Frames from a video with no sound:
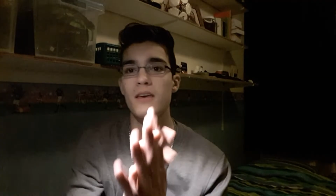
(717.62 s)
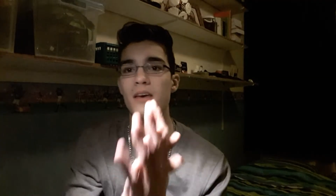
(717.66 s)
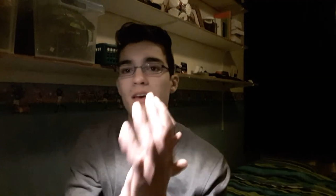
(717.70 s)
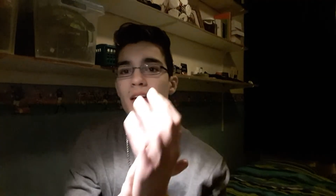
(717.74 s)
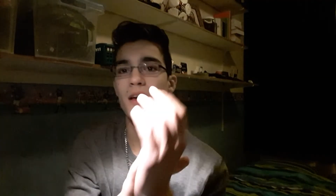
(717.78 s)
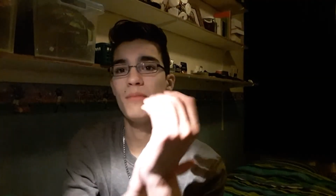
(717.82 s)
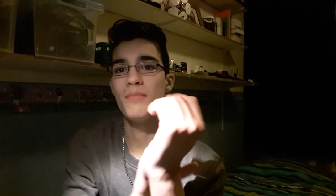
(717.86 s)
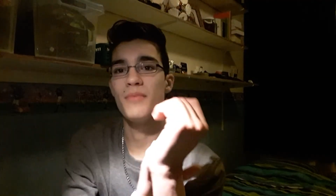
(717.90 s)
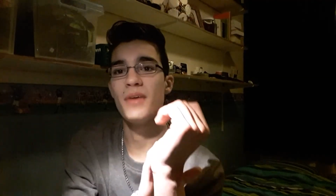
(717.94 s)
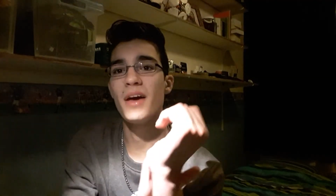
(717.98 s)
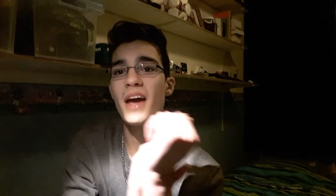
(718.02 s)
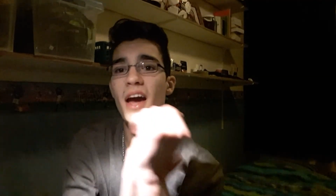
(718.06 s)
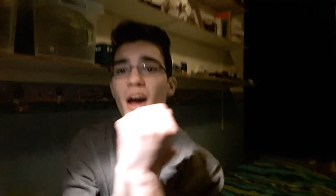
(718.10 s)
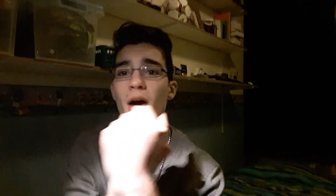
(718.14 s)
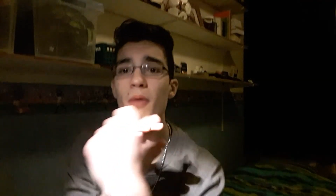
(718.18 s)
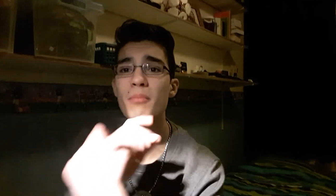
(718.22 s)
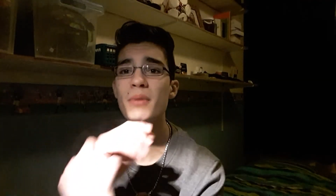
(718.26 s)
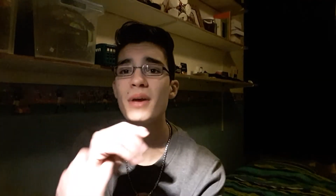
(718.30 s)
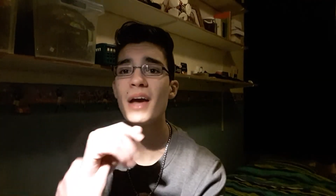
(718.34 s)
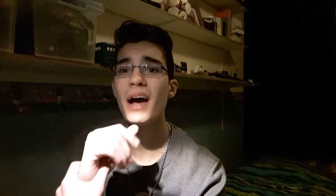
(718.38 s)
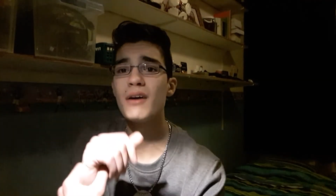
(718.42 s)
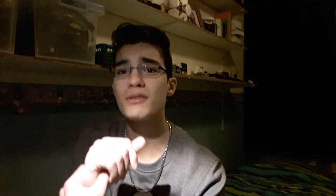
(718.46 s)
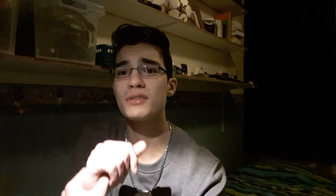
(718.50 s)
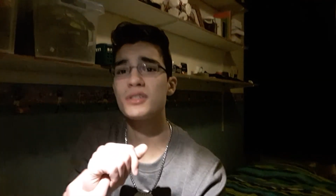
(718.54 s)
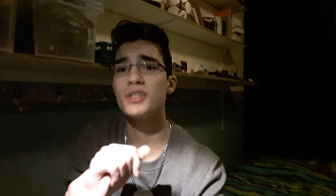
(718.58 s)
And they help
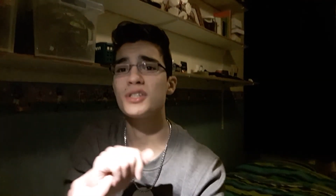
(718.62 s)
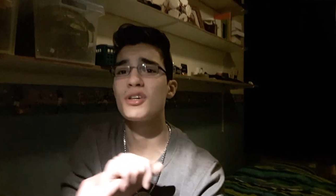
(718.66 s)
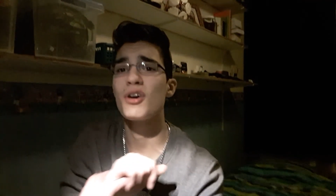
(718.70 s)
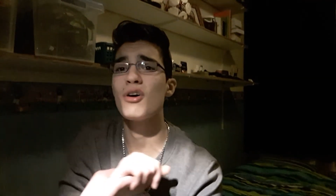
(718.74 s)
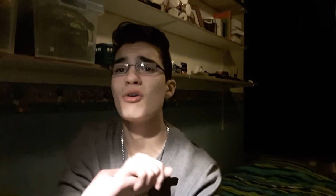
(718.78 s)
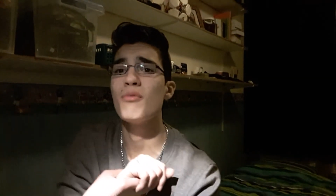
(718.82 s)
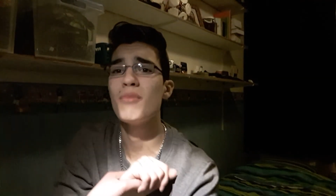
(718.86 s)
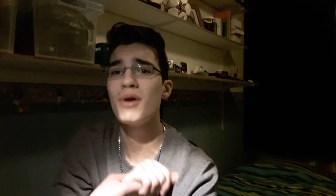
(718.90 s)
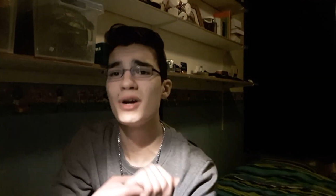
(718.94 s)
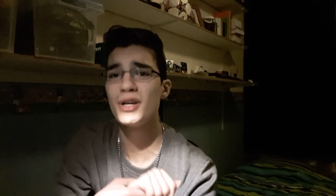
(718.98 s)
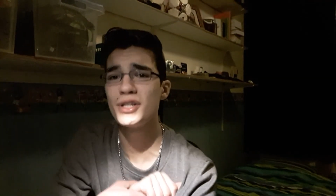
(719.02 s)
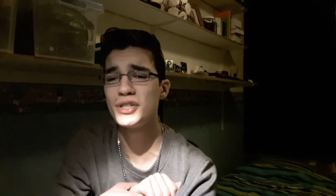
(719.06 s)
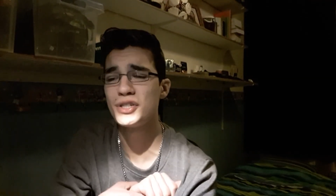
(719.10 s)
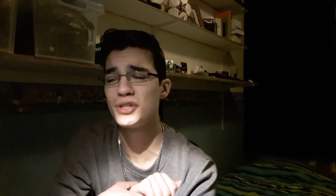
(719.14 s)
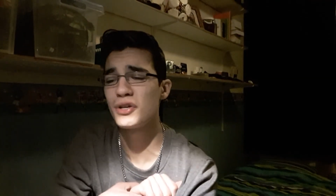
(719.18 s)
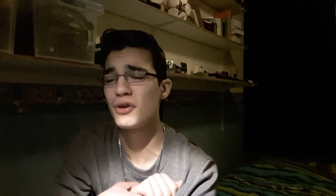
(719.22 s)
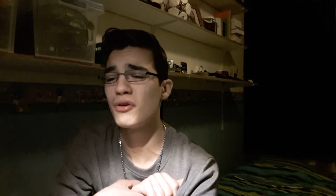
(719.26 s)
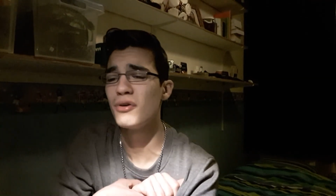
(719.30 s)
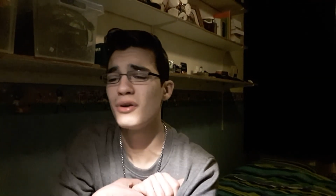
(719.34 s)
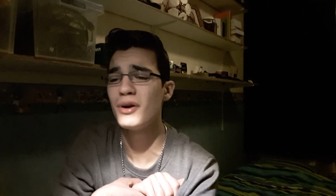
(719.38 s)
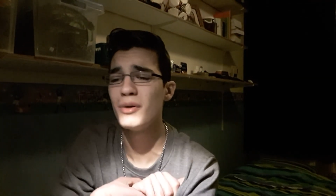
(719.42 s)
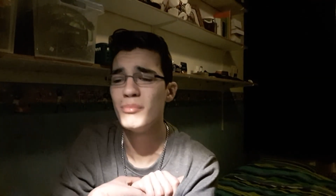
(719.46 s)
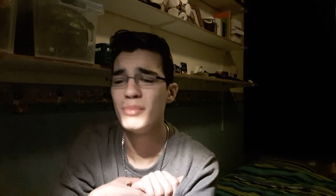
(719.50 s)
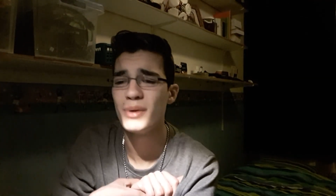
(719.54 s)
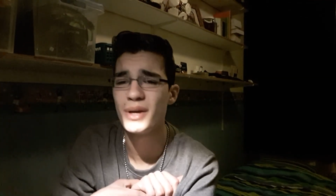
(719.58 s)
me out so much,
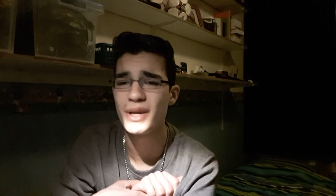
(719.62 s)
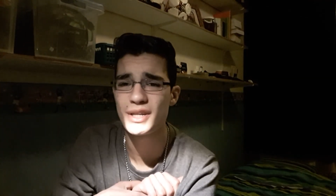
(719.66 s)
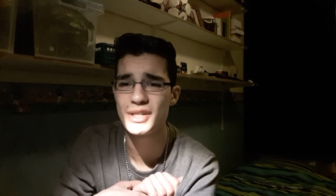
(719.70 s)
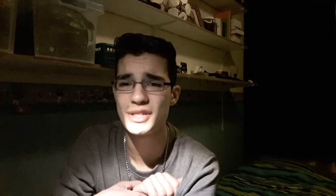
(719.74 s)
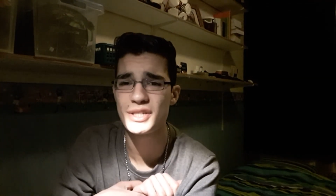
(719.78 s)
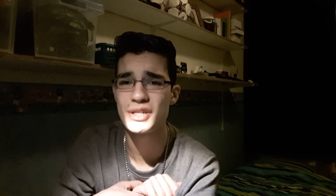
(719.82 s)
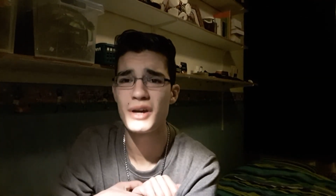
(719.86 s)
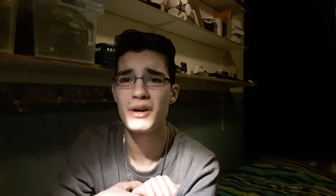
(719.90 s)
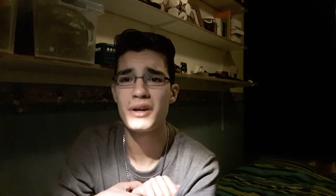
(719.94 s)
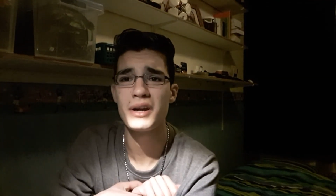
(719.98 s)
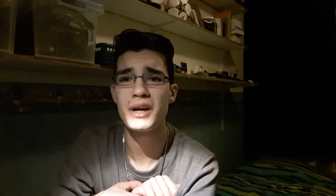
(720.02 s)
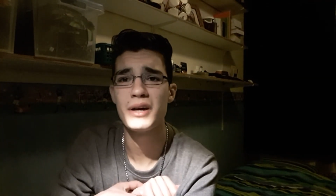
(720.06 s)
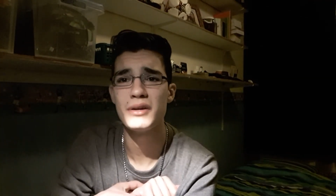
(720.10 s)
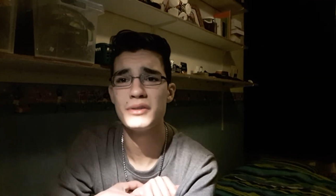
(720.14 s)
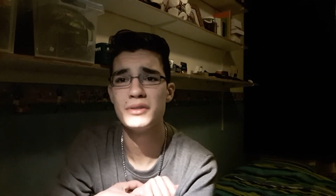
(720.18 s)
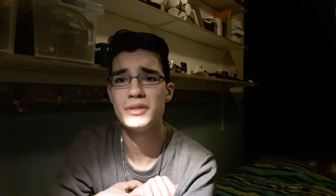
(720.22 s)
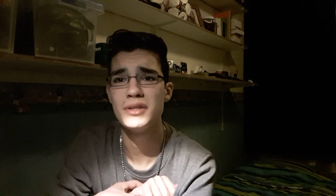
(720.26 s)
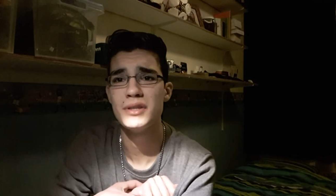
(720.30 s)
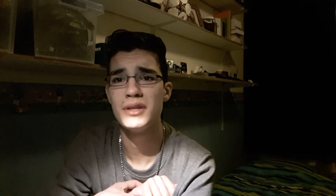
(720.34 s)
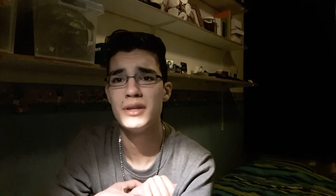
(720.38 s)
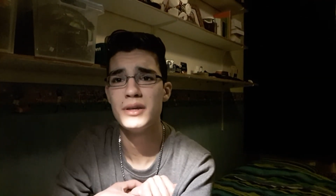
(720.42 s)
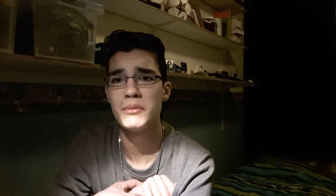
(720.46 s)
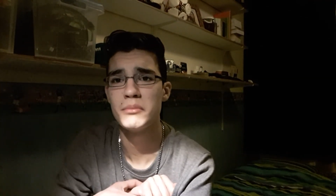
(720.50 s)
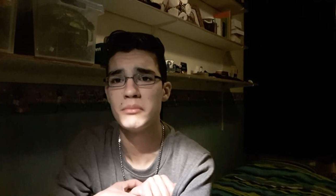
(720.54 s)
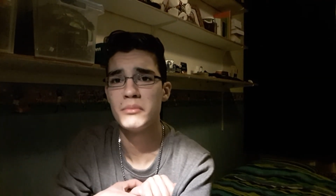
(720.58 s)
so a big shout out to
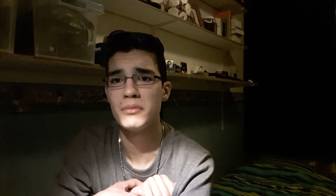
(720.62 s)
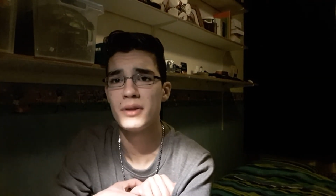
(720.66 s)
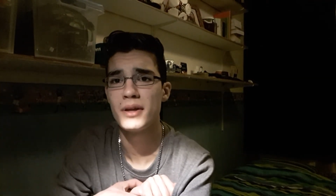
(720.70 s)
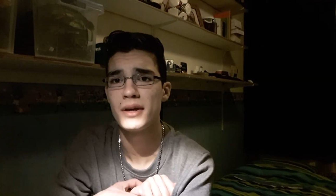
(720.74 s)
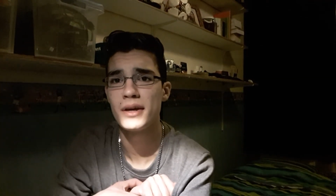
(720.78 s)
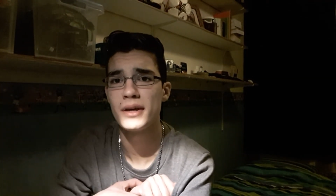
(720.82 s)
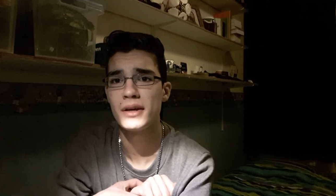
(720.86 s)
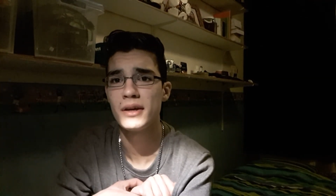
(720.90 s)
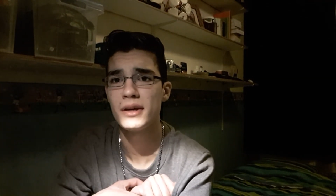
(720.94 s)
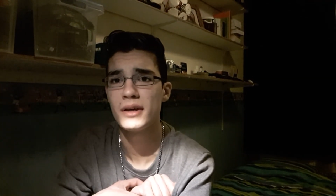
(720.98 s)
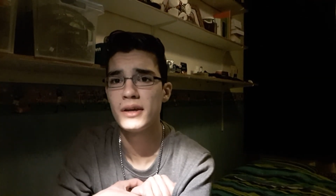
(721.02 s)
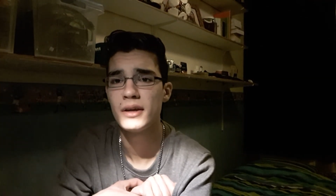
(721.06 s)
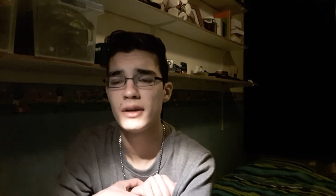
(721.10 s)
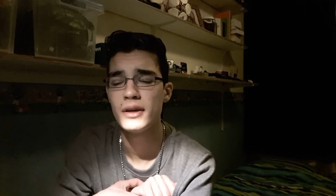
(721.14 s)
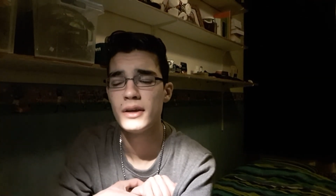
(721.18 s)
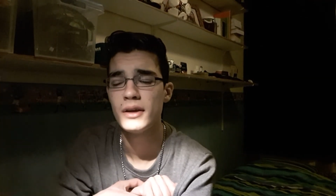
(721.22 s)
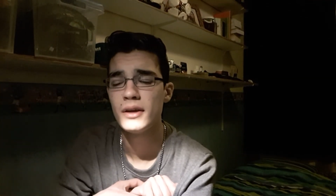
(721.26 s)
them, like,